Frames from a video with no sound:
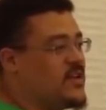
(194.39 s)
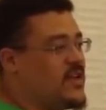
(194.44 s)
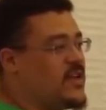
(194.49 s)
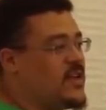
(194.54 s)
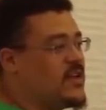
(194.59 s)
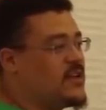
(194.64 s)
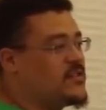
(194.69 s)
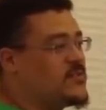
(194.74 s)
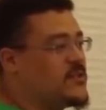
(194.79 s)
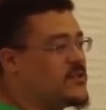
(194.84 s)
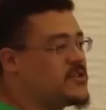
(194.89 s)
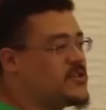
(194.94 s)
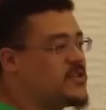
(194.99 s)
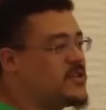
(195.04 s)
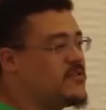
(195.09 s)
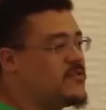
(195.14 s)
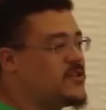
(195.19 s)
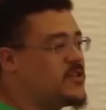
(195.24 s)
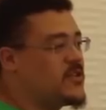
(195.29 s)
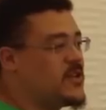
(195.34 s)
especially
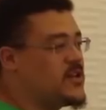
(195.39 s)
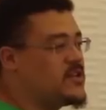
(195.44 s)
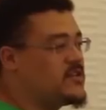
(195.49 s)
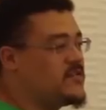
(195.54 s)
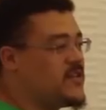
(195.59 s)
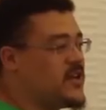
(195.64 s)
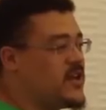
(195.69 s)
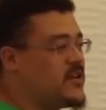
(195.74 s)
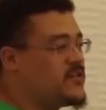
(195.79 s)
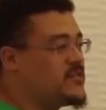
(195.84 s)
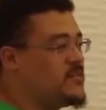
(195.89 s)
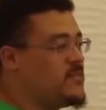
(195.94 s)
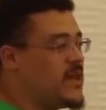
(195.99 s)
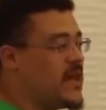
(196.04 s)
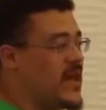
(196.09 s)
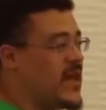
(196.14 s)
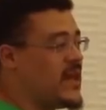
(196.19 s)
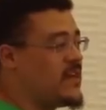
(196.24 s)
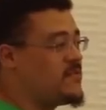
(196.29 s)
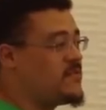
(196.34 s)
configuration files
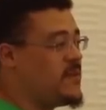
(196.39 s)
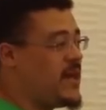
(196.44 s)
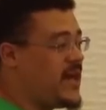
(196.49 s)
may have